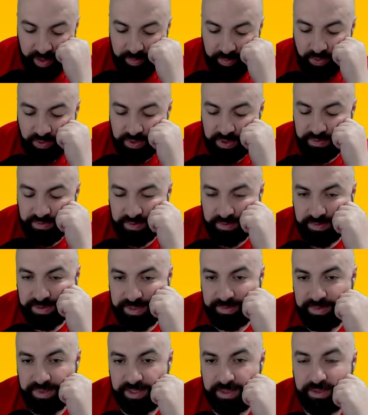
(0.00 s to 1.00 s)
pulled her from
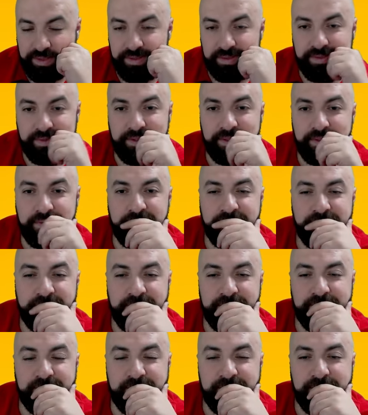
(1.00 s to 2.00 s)
something.
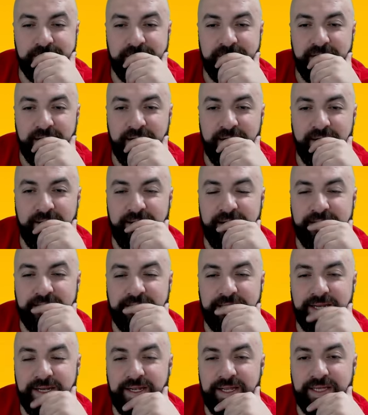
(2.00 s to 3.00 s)
All right, and
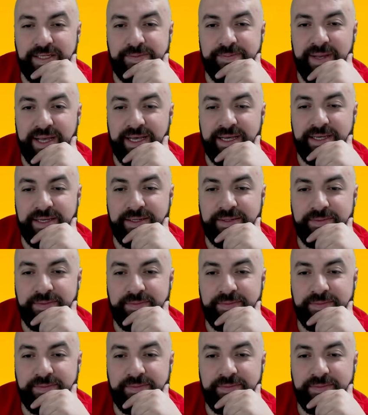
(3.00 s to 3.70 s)
then last pack.